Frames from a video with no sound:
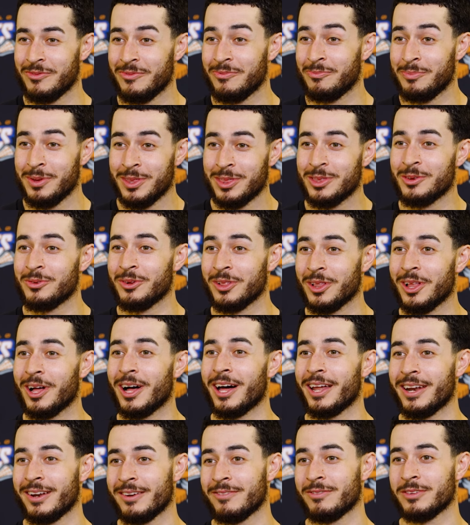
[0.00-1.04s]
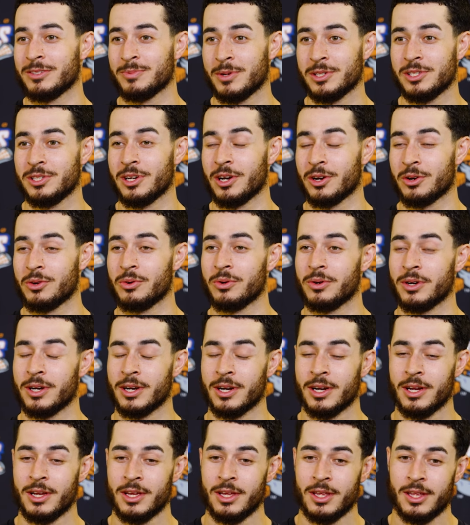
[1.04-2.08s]
We've been through a lot, especially our core.
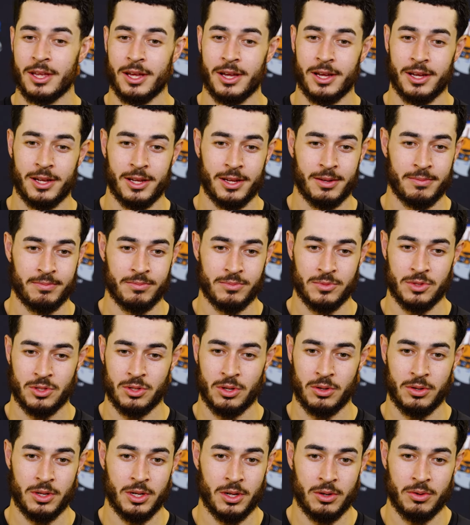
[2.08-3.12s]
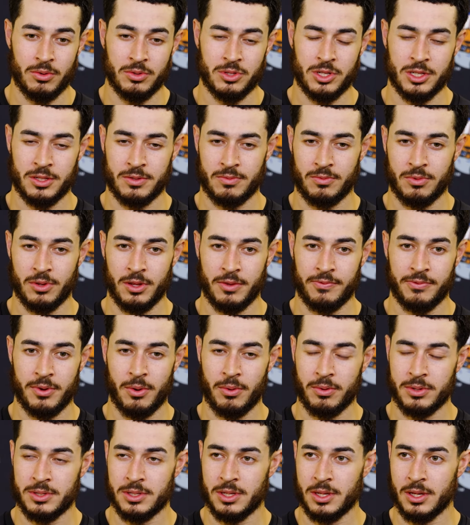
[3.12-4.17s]
So, you know, it was just really
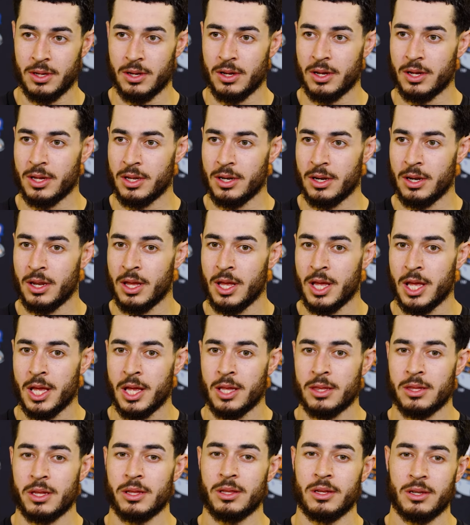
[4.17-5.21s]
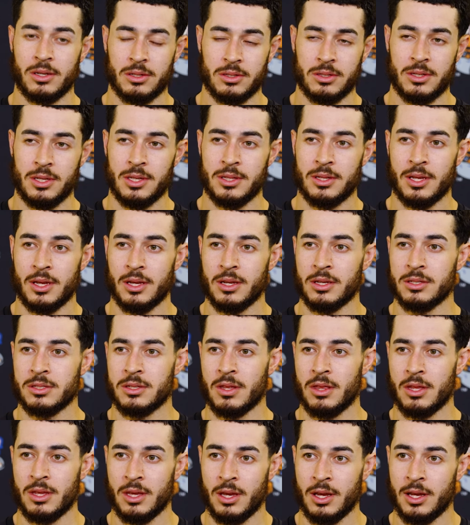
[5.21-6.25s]
focusing on the little details
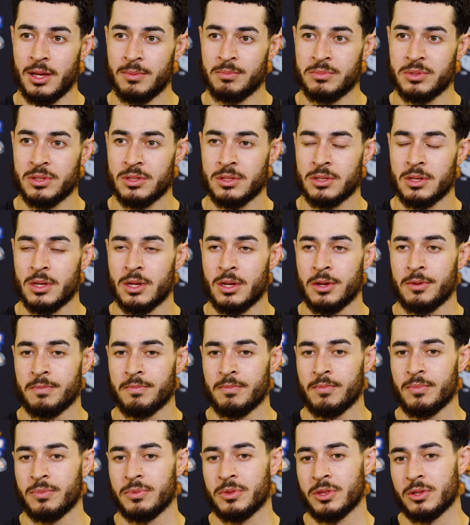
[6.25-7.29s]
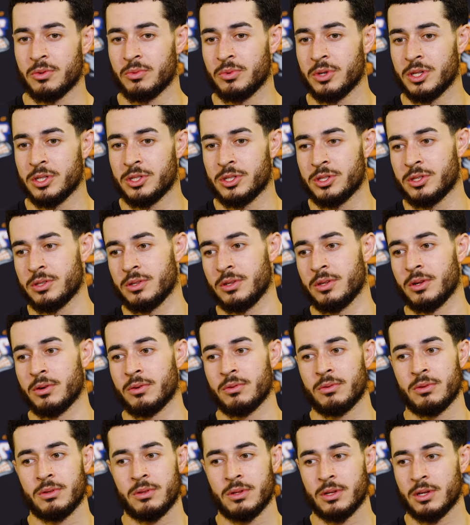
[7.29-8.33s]
of the games, which, you
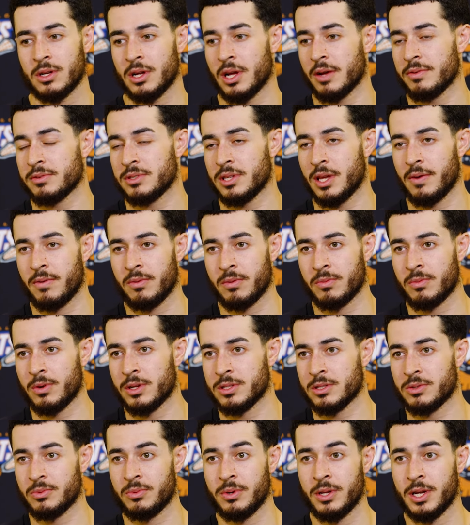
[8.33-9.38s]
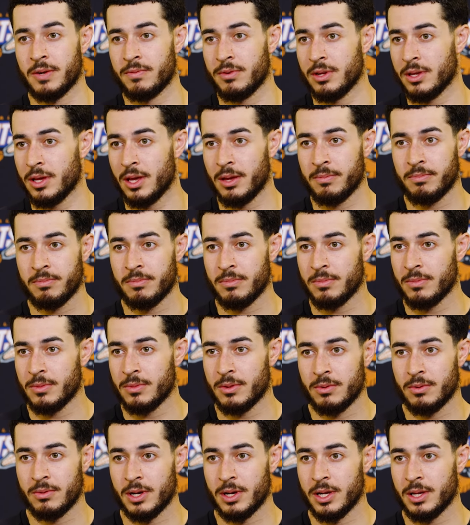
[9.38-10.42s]
know, obviously everyone wants to win every game,
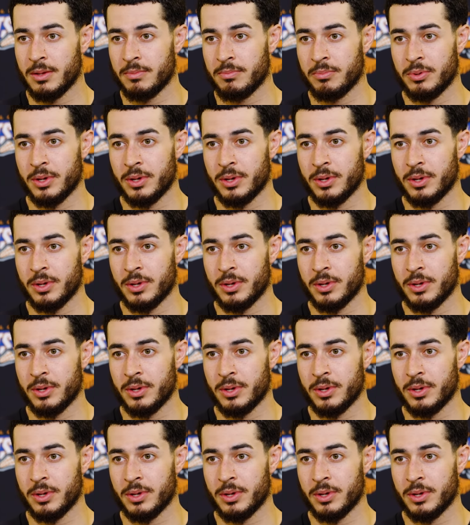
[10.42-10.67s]
right?